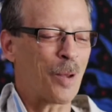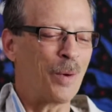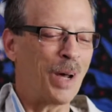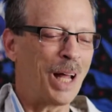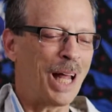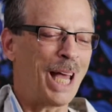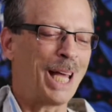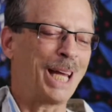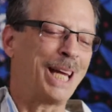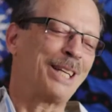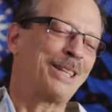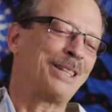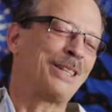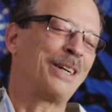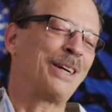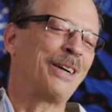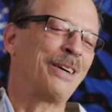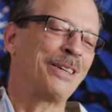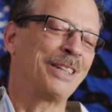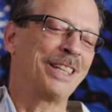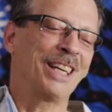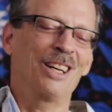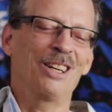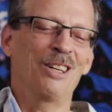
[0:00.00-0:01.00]
well, I got
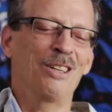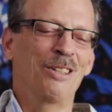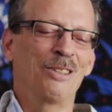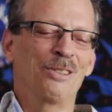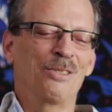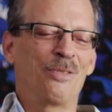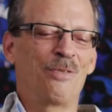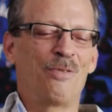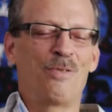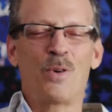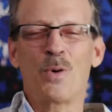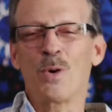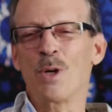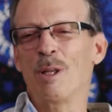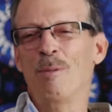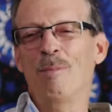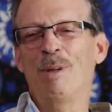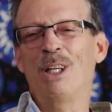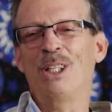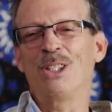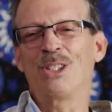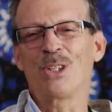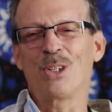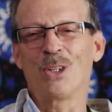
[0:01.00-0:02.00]
there, 40
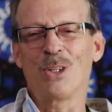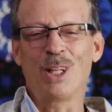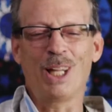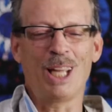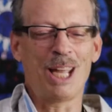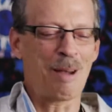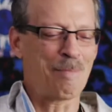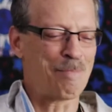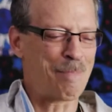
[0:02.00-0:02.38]
minutes early.